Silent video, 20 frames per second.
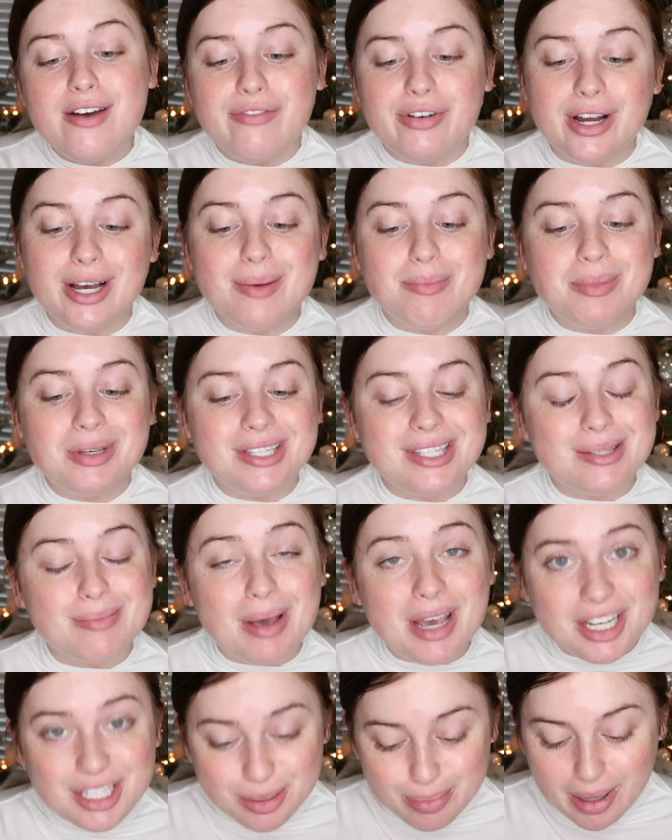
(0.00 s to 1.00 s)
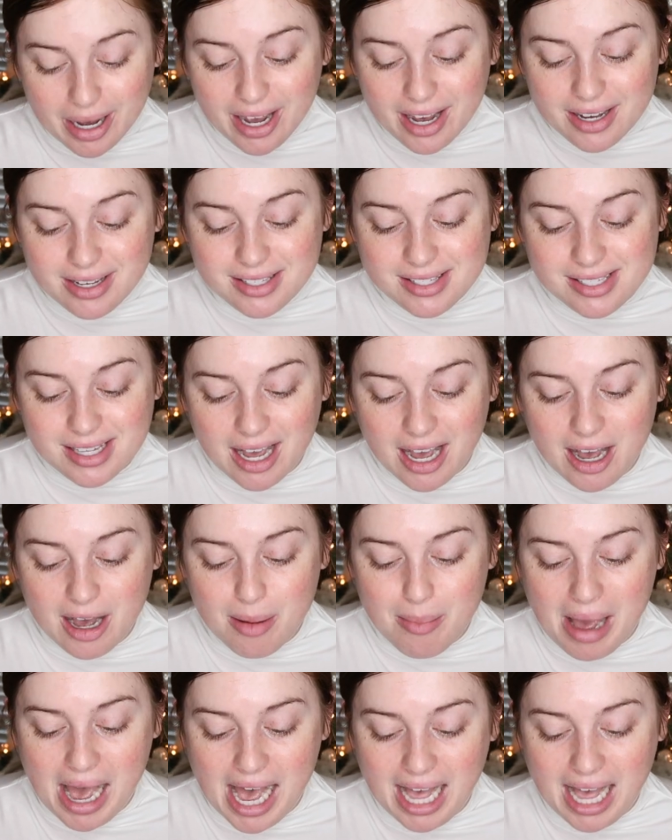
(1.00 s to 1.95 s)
from smashbox um,